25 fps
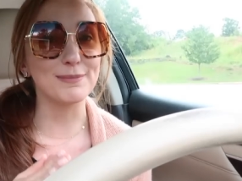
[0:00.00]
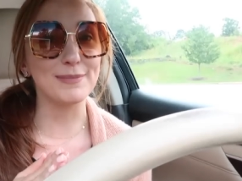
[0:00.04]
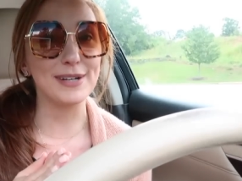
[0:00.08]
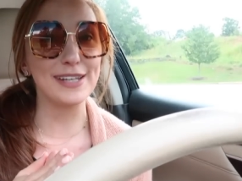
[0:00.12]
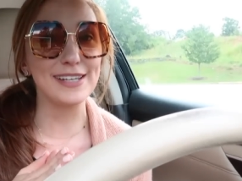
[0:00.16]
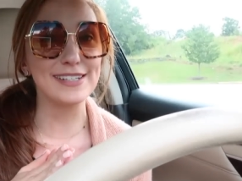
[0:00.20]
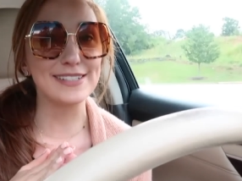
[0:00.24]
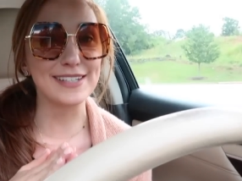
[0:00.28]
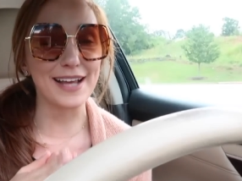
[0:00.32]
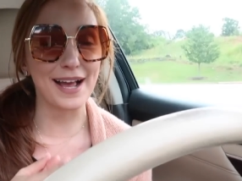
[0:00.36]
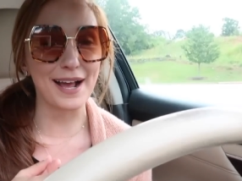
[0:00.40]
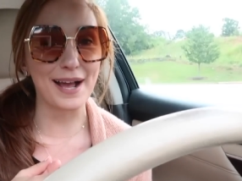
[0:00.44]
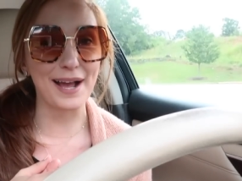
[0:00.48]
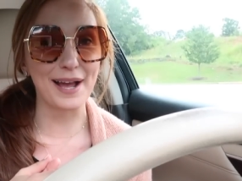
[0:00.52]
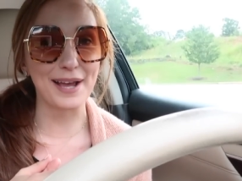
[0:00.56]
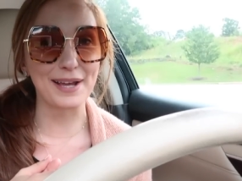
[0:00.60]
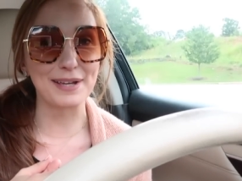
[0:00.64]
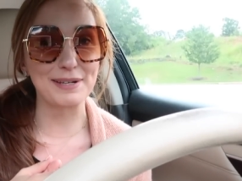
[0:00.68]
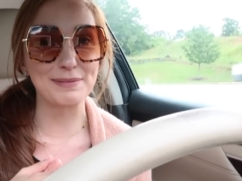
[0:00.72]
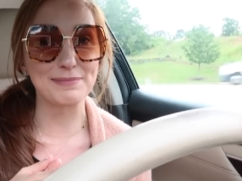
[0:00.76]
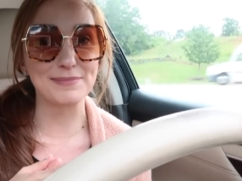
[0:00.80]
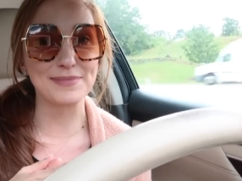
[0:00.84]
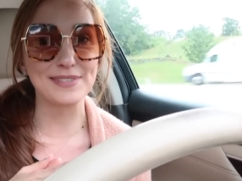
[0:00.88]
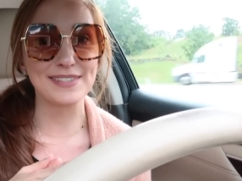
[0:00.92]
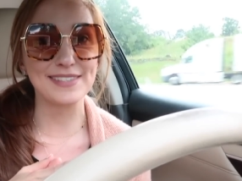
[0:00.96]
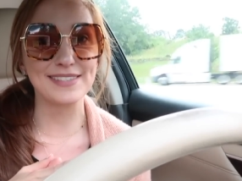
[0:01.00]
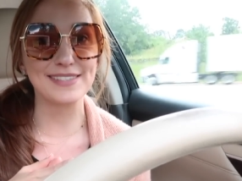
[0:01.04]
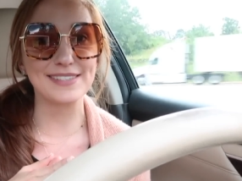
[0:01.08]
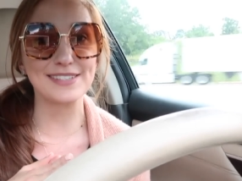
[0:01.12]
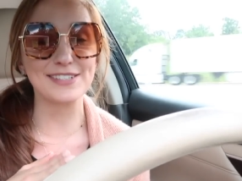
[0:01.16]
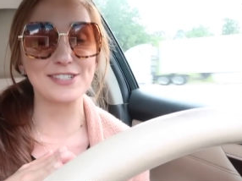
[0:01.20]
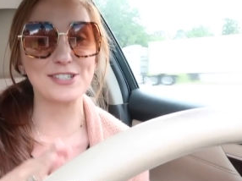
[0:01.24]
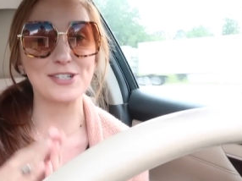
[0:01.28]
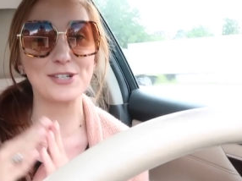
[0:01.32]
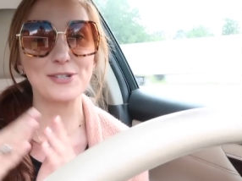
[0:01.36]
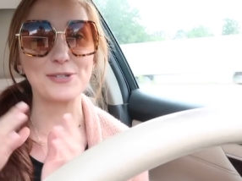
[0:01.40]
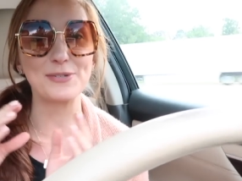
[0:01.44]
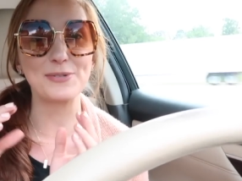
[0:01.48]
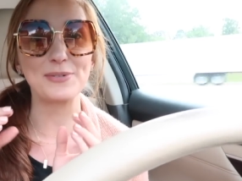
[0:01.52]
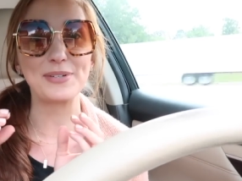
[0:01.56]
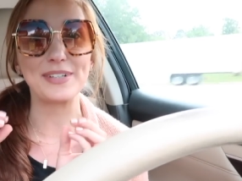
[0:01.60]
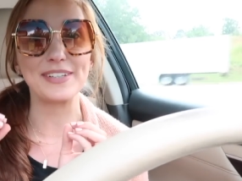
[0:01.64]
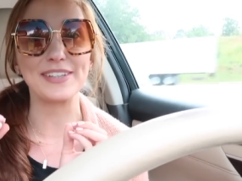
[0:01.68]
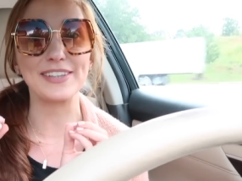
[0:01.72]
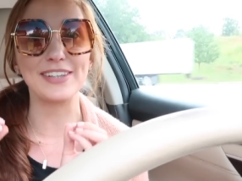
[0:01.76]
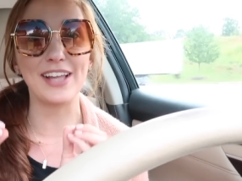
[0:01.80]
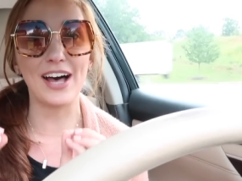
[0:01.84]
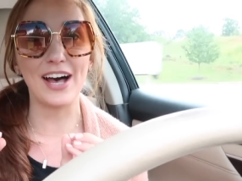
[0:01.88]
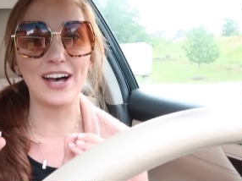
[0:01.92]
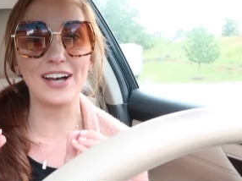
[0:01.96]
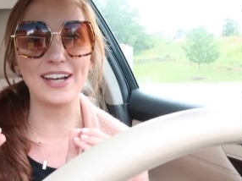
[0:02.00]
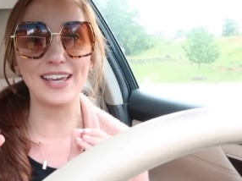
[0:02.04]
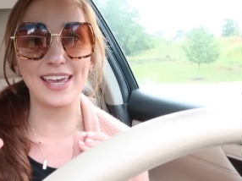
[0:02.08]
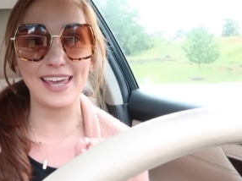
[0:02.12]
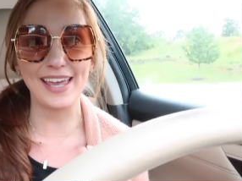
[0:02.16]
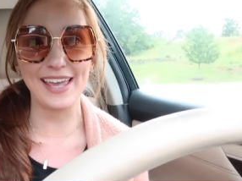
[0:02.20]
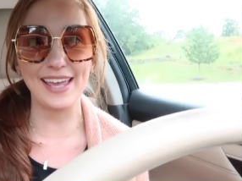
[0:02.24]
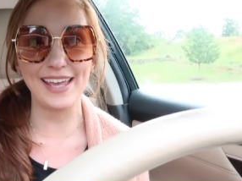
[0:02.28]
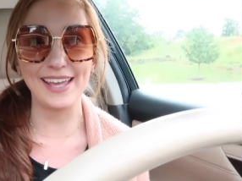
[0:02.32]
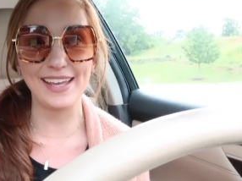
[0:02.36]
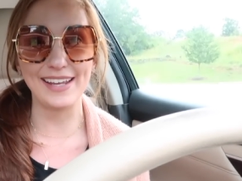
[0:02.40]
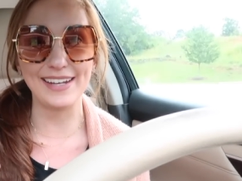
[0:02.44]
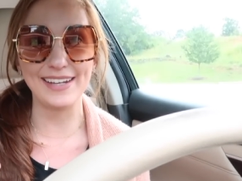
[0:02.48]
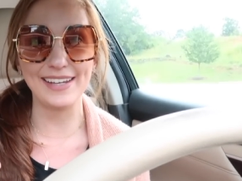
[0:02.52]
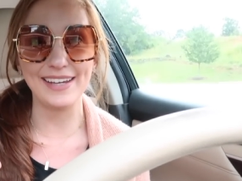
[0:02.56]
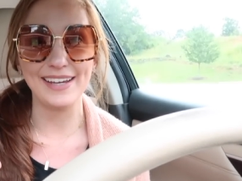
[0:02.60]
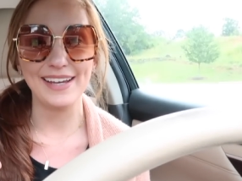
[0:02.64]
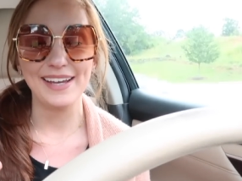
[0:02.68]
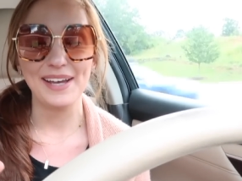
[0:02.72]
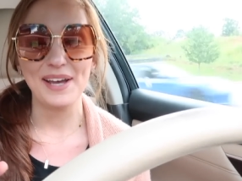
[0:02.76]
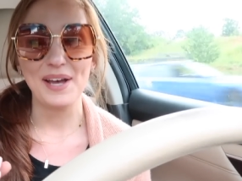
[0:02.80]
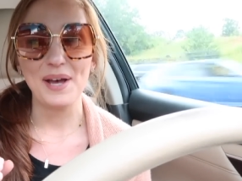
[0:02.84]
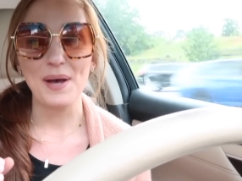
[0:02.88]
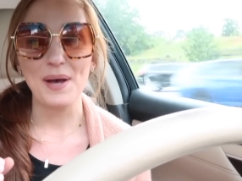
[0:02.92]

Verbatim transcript: many times to log in,